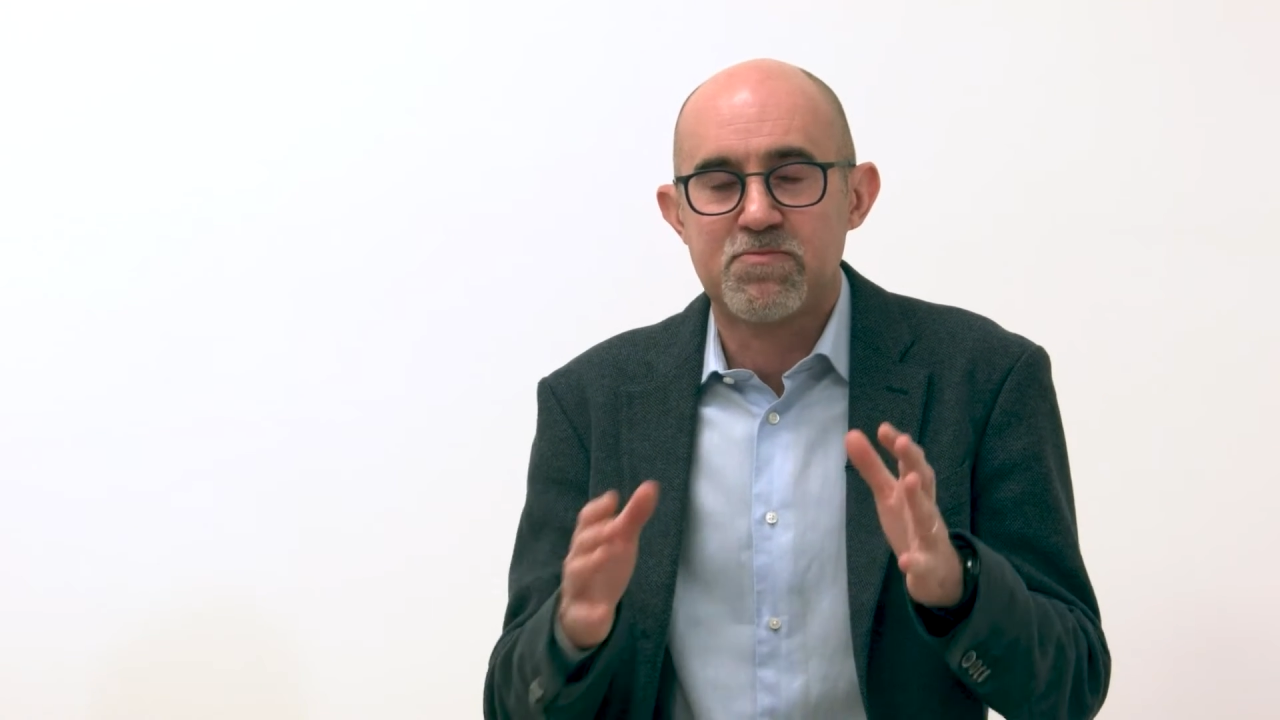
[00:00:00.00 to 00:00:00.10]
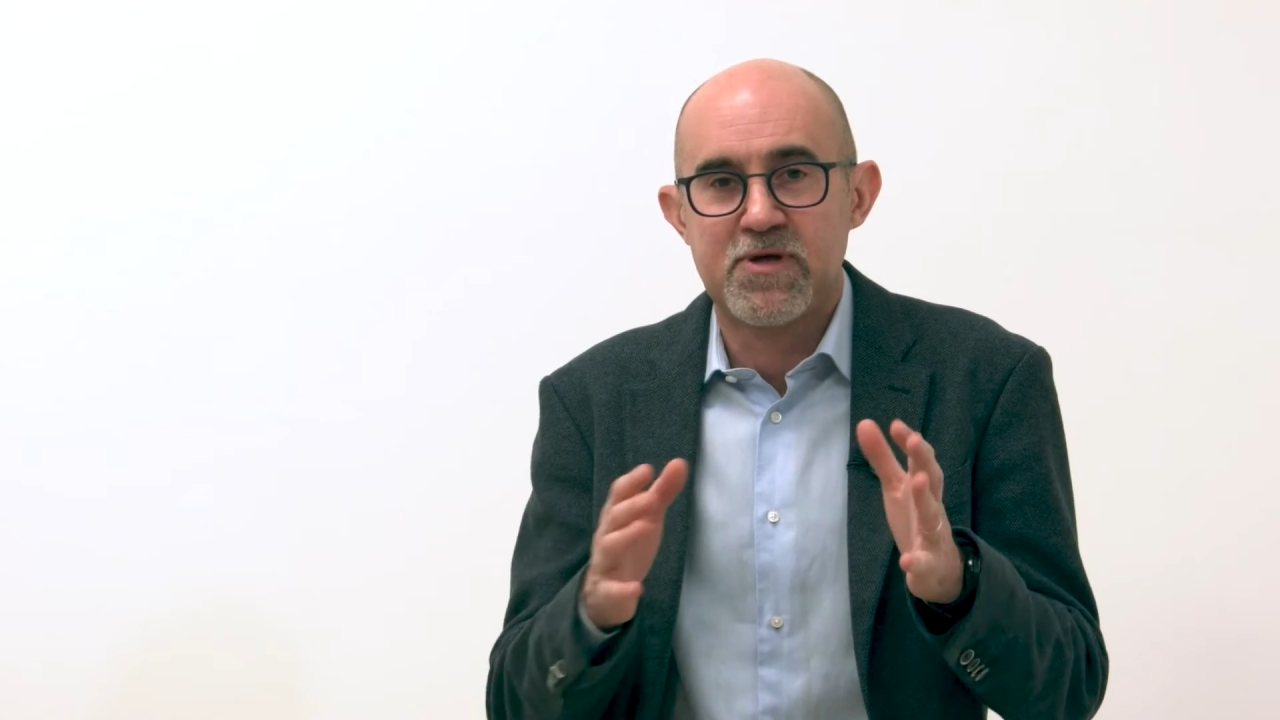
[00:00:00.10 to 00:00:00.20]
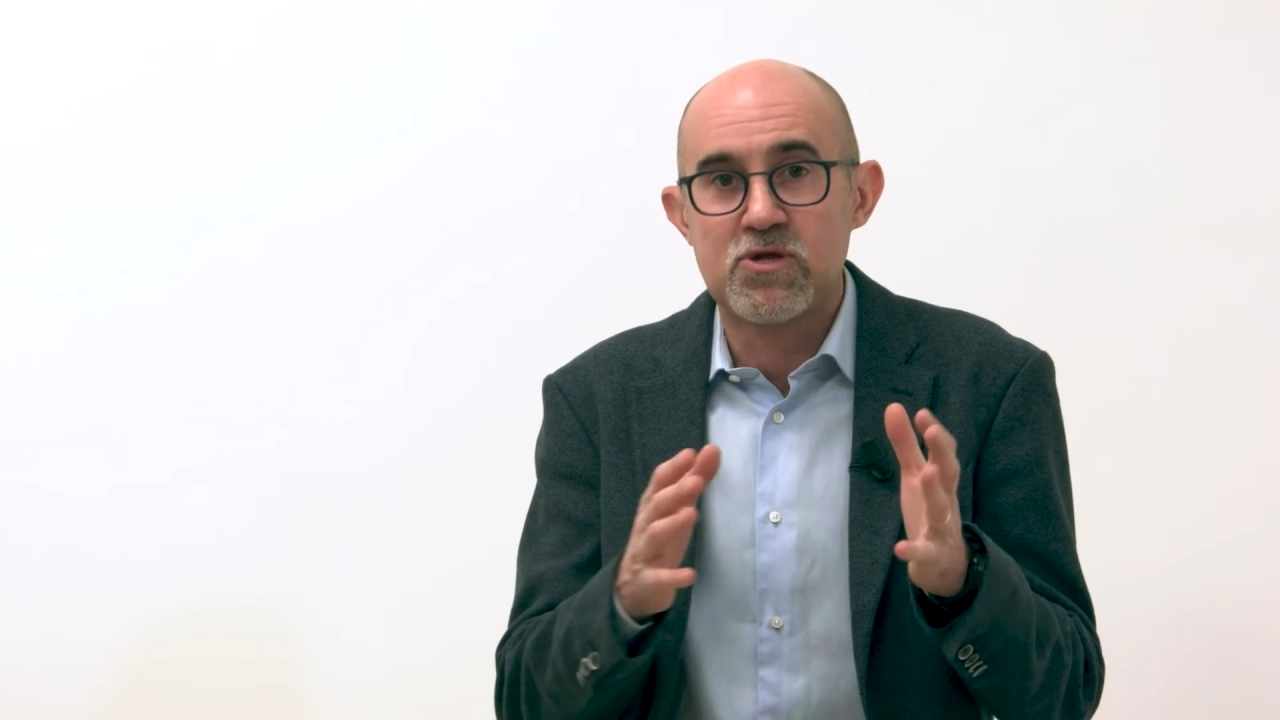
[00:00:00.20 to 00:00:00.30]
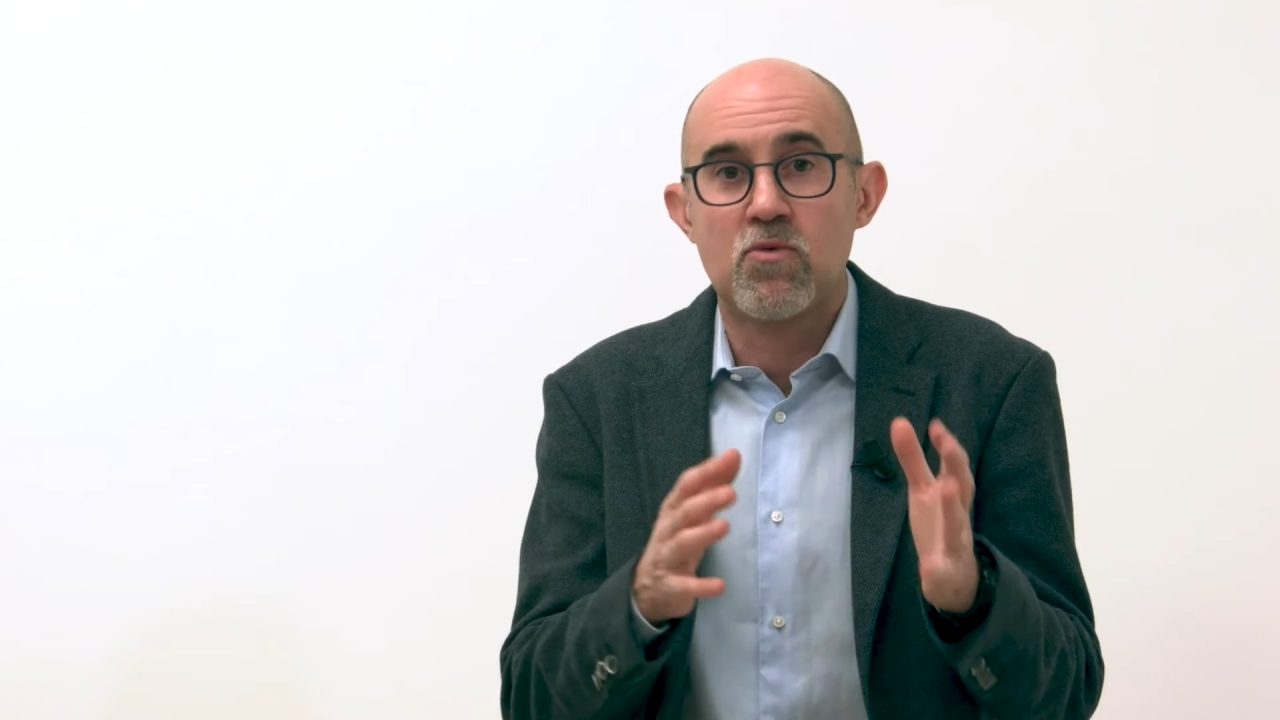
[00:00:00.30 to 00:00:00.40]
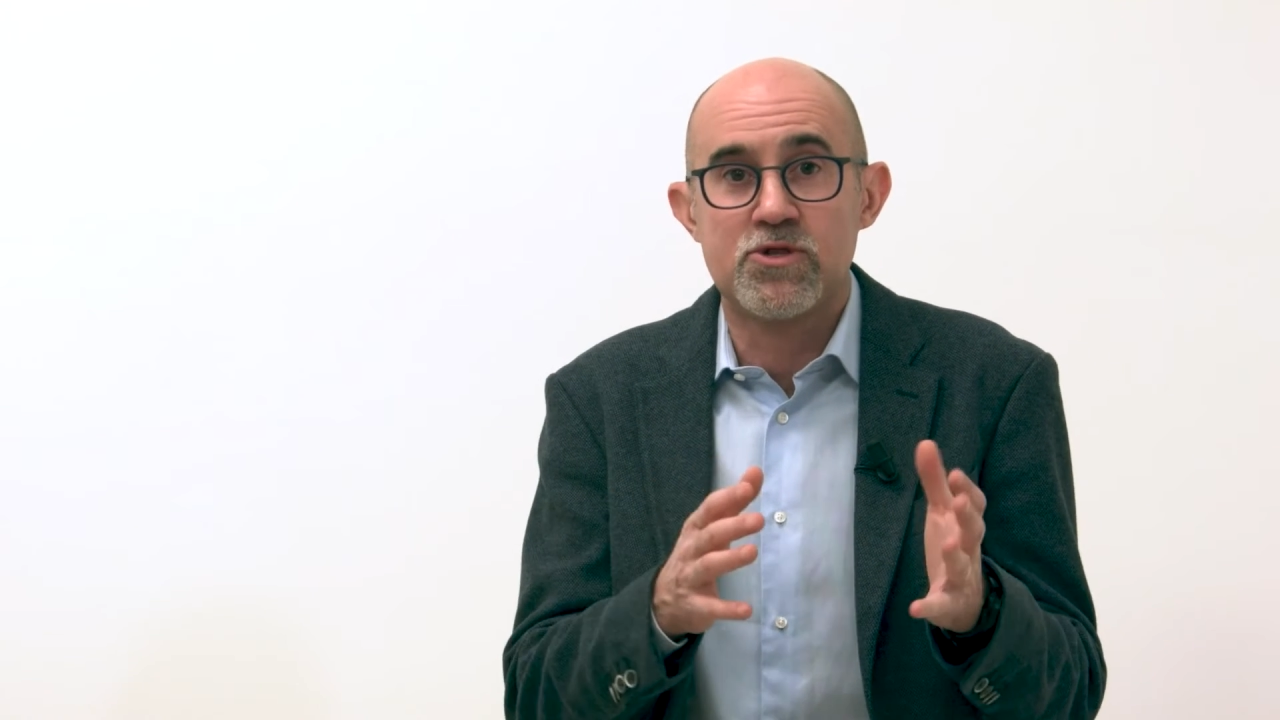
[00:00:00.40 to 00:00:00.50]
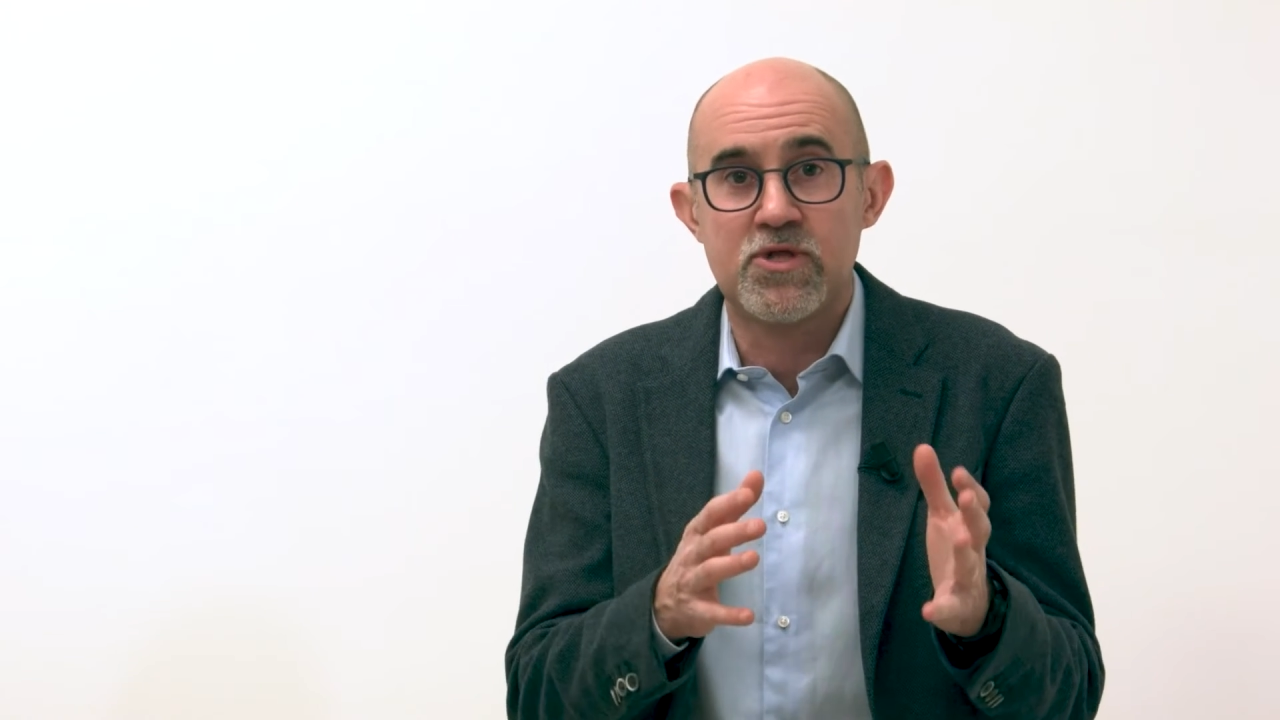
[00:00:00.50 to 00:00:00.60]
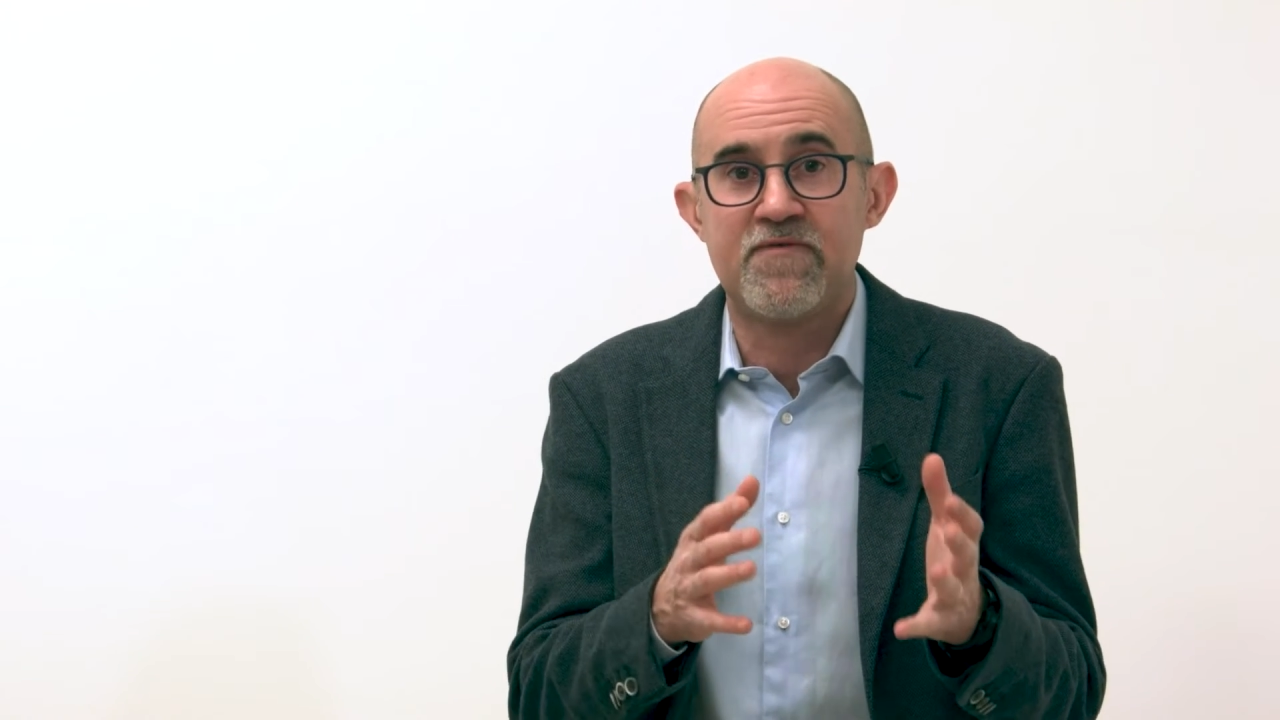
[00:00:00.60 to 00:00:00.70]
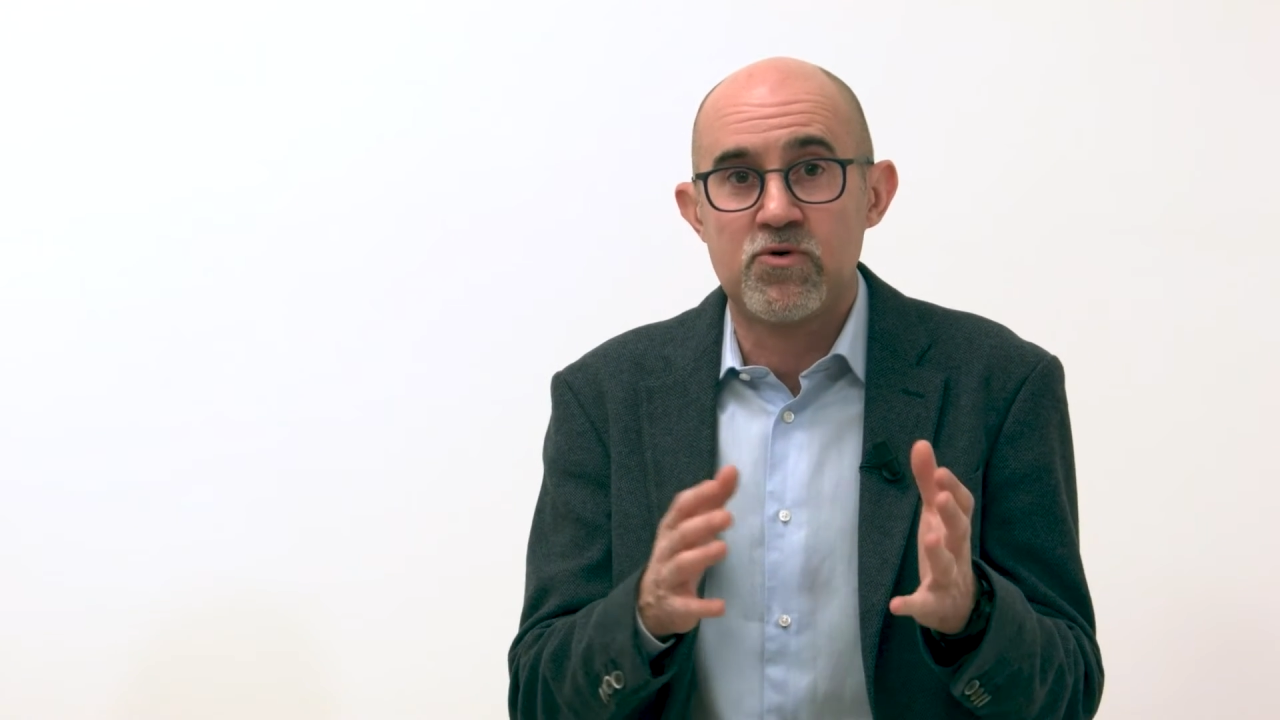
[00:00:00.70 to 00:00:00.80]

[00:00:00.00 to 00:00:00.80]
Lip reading: what happened in